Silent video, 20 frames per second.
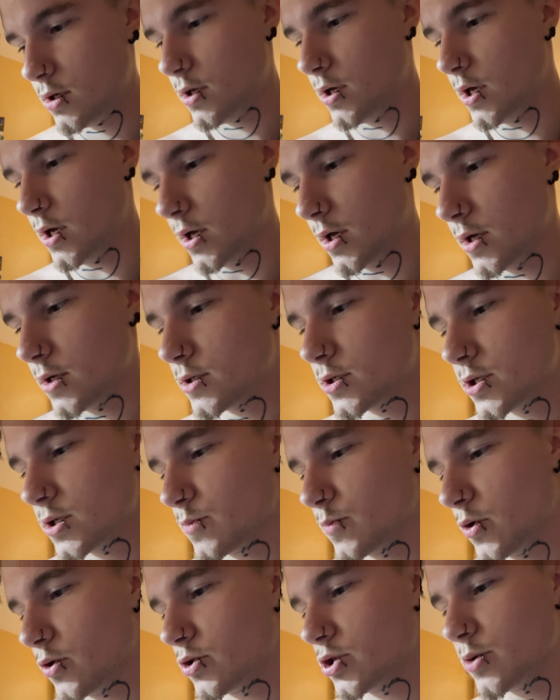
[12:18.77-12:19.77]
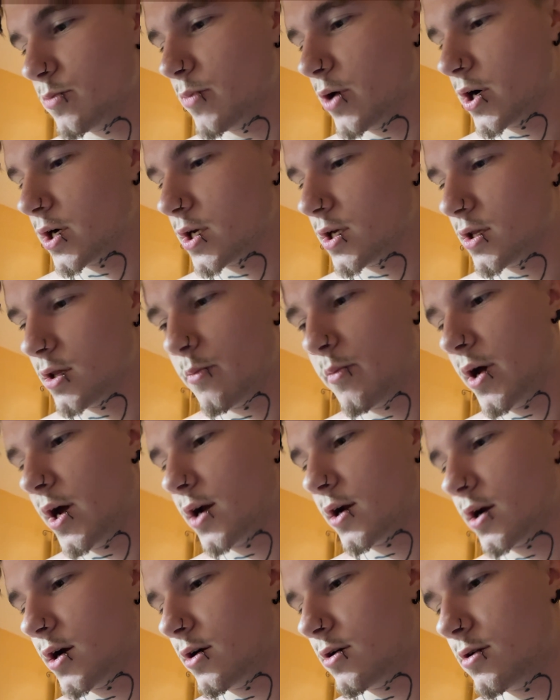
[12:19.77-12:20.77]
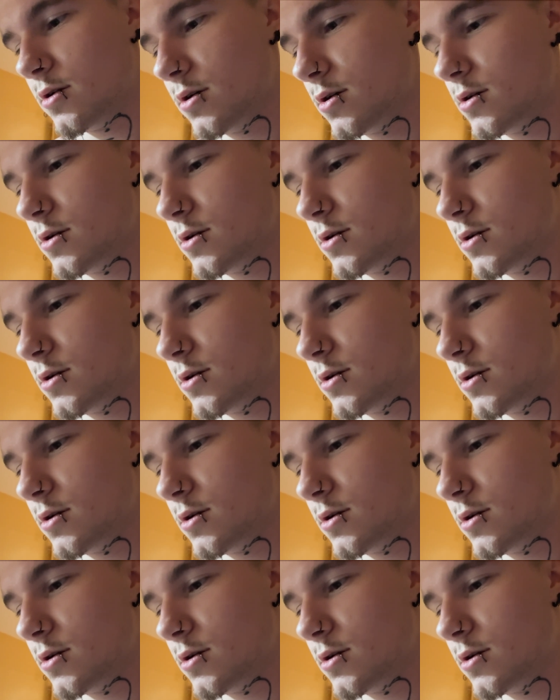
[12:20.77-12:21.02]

Yeah, it's just Mochi barking in the background.